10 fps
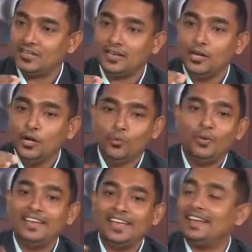that
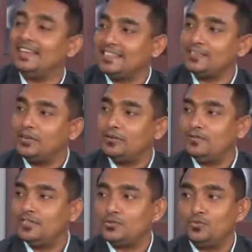we take an assessment
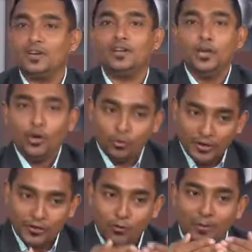of the students. That's right.
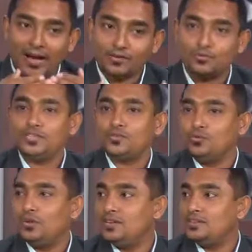We go back to the
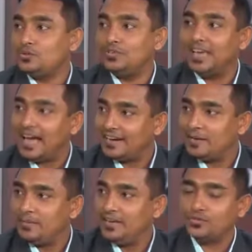students, to the
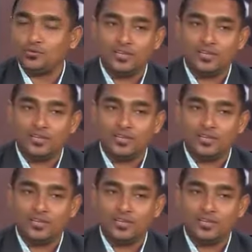academics, to